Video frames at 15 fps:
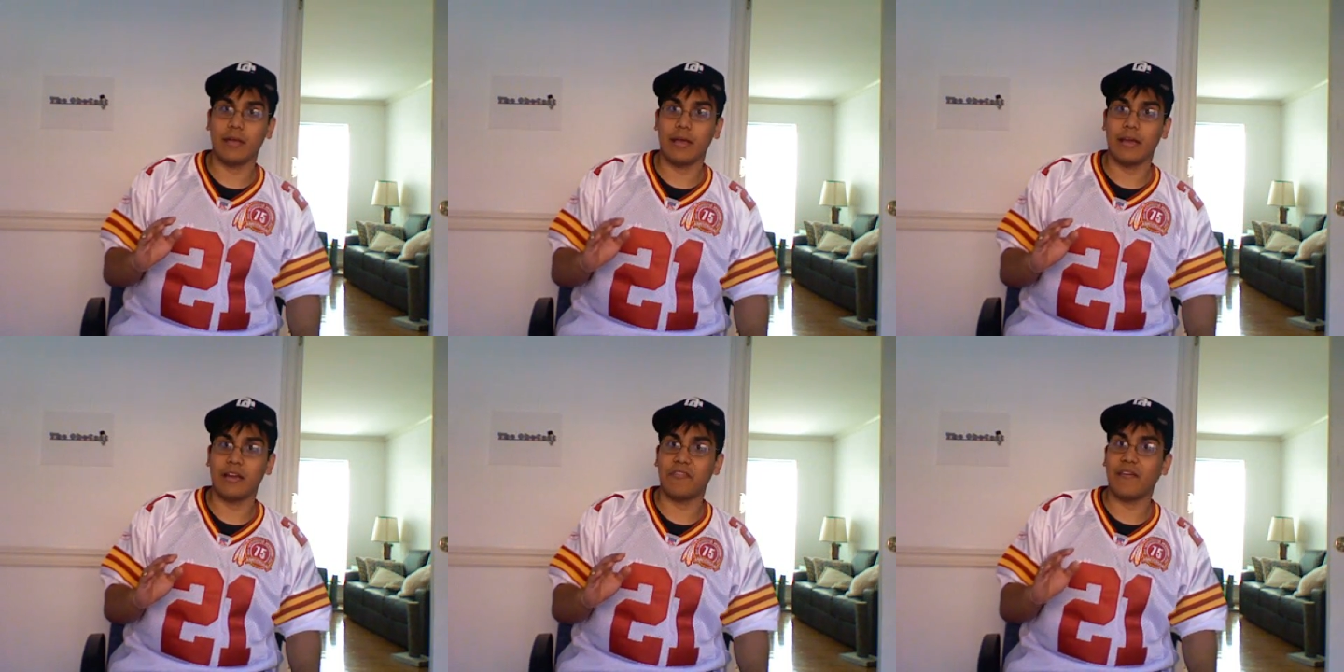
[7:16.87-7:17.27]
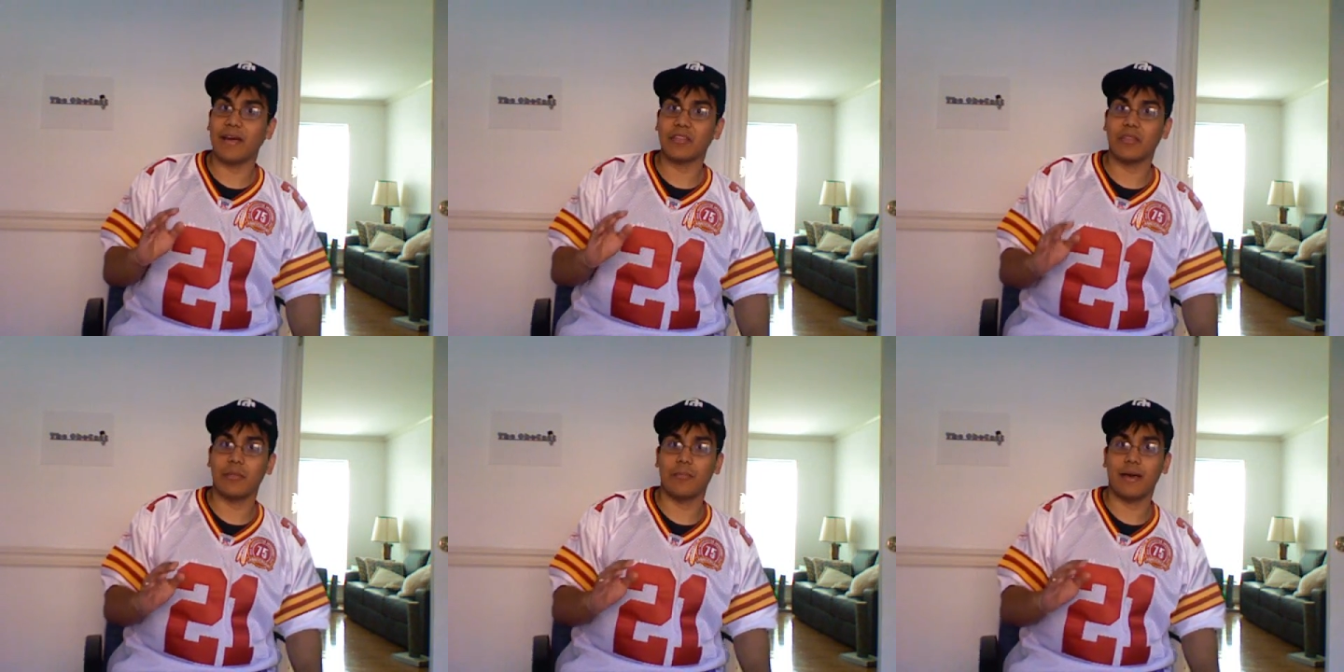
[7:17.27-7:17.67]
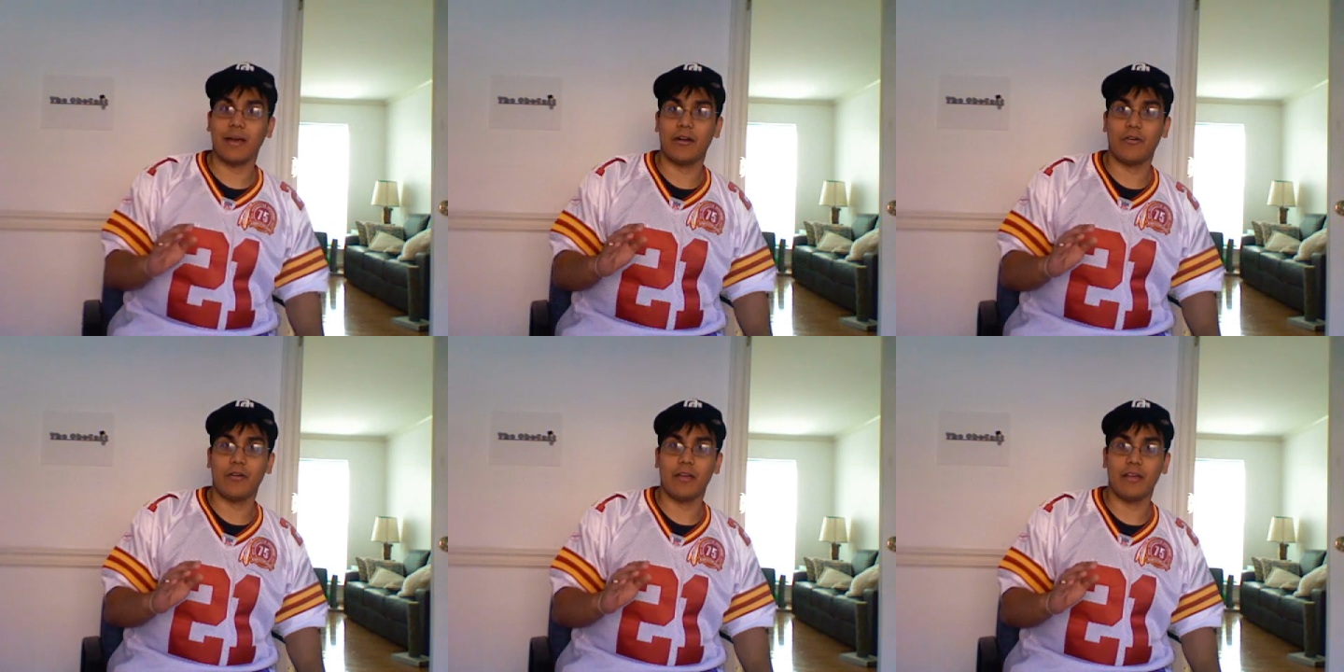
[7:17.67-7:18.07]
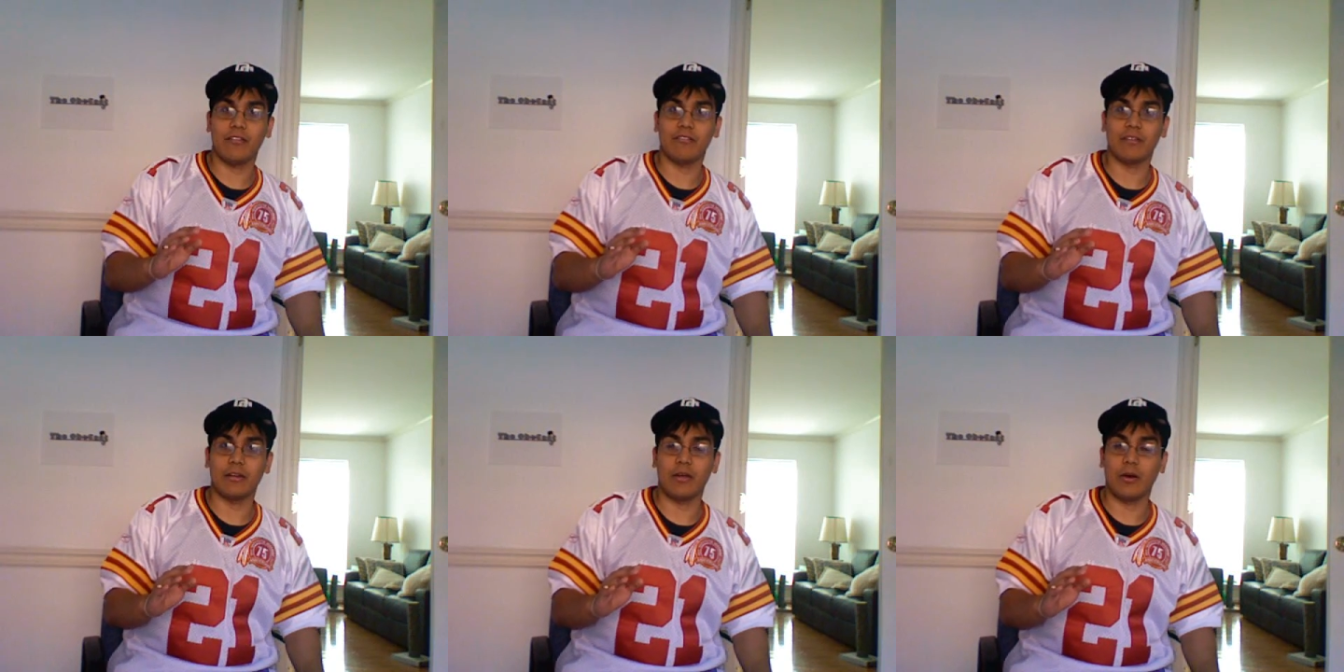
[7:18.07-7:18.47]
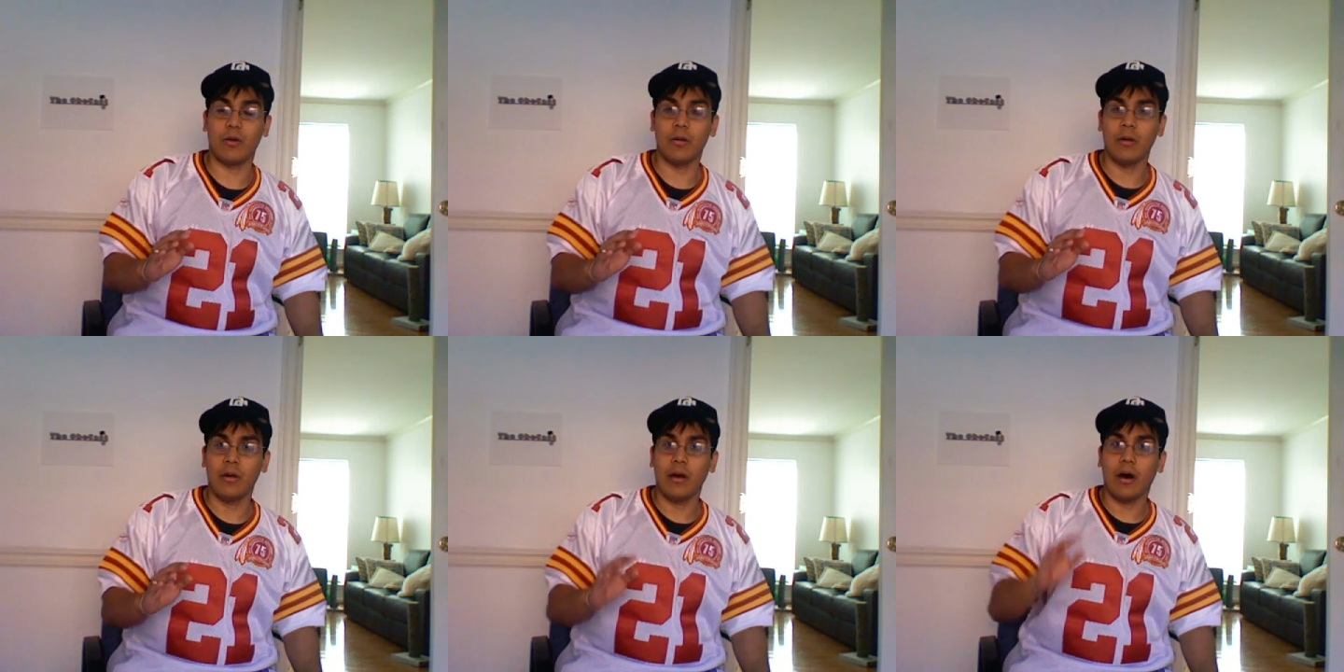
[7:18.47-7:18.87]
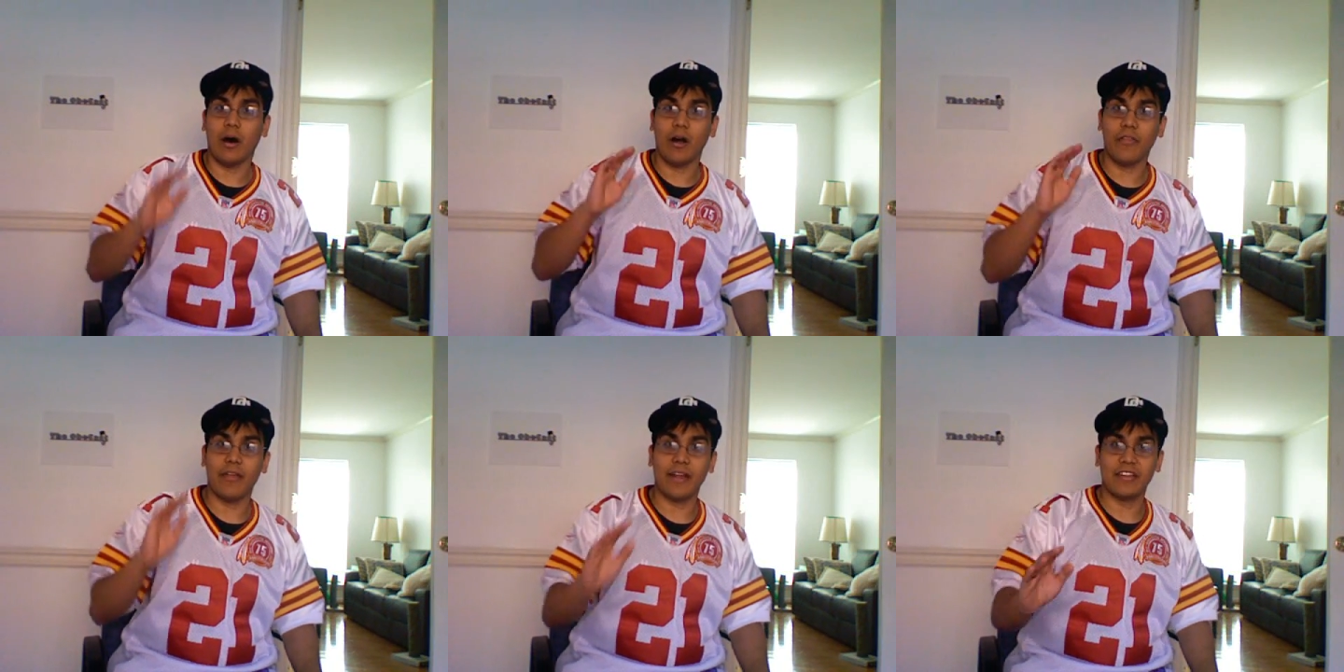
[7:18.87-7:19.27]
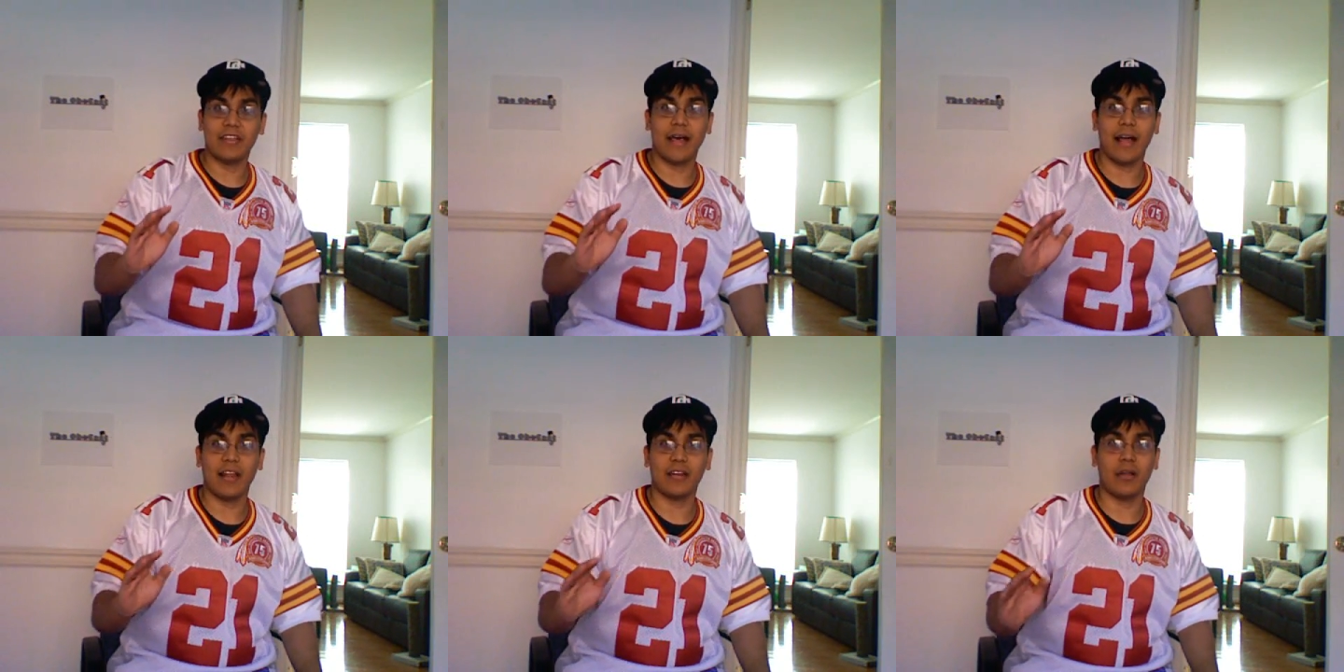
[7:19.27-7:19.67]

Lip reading: And the fact of the matter is, all that talent